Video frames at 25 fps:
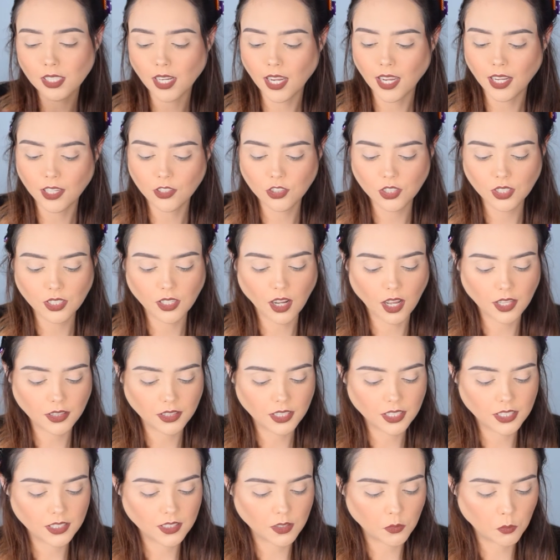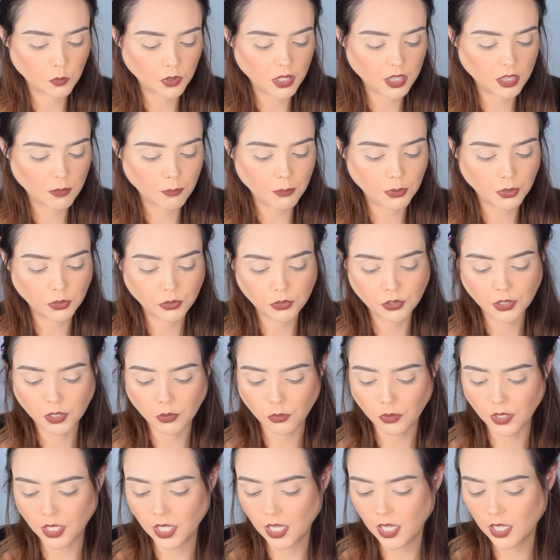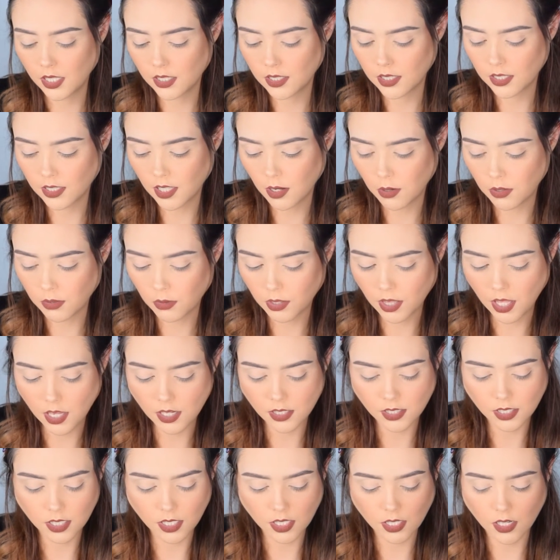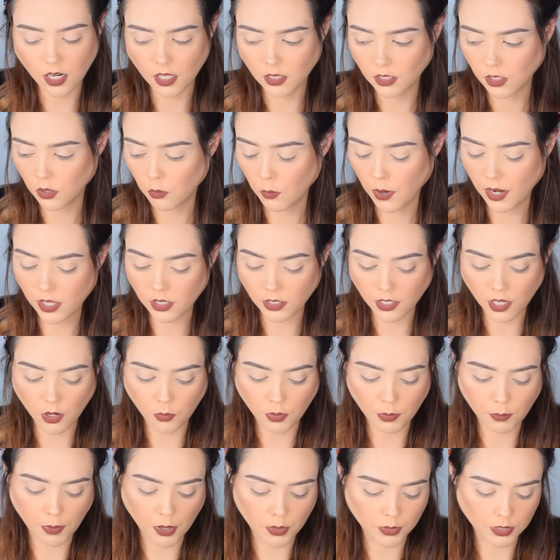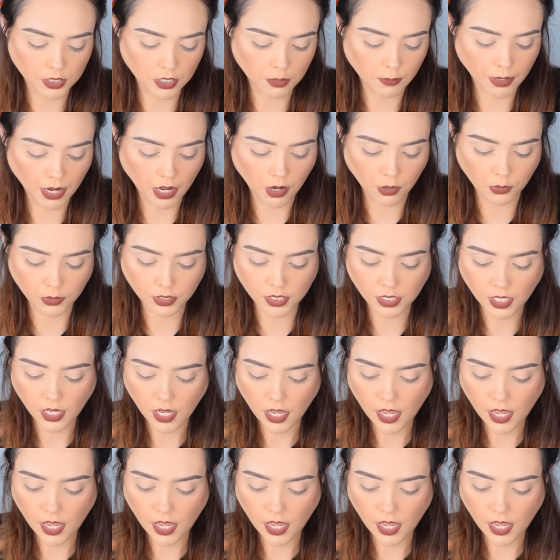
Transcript: I actually got this in one of the Build Your Own kits that they did a little while ago we posted about,